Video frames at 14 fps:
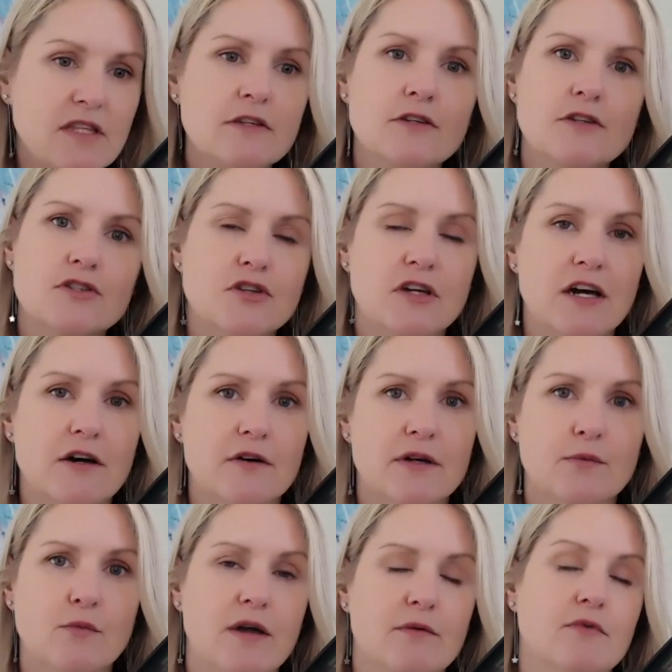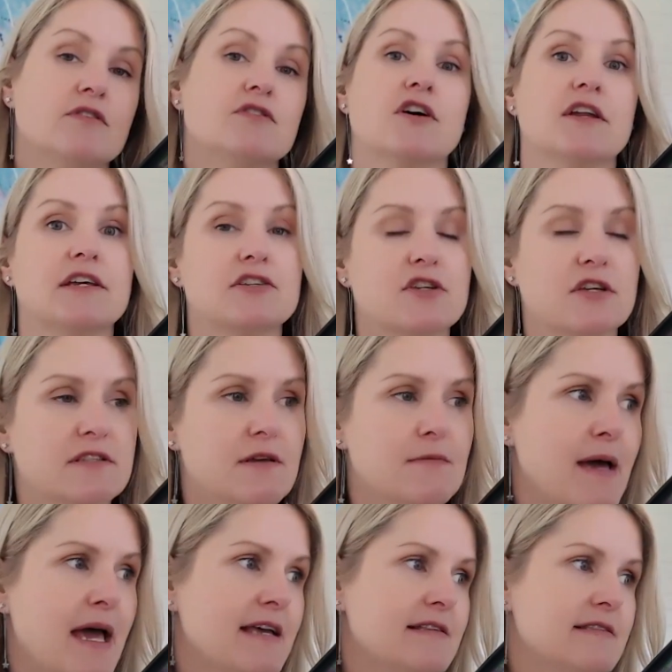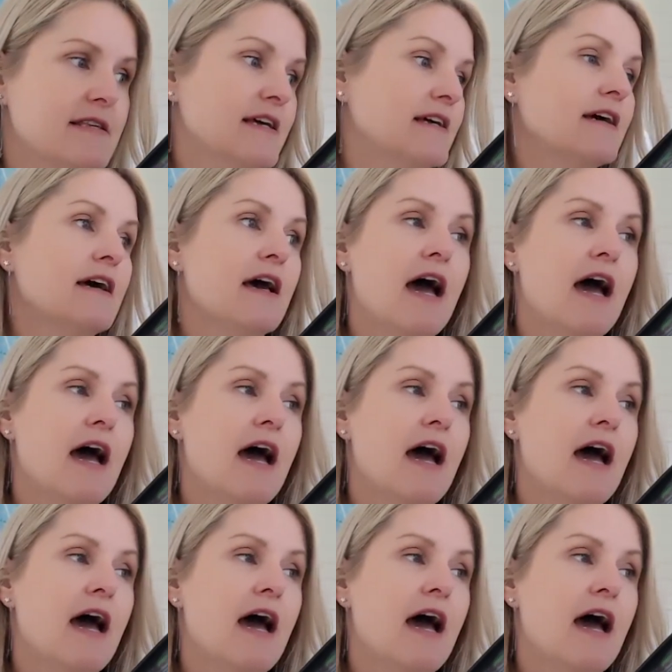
you should go and work with Toni she's amazing